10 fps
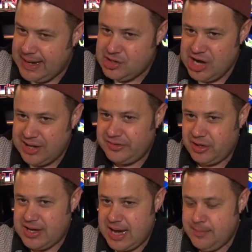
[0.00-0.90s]
a John's
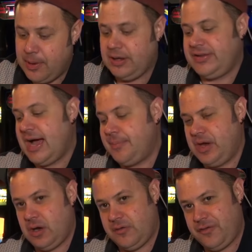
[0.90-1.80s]
Arcade bar top
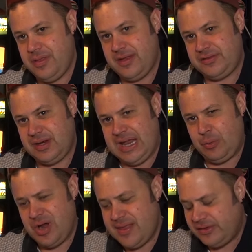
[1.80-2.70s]
here for this, to get
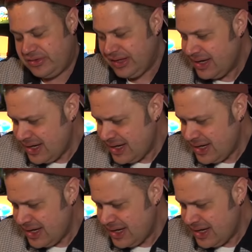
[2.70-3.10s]
rid of this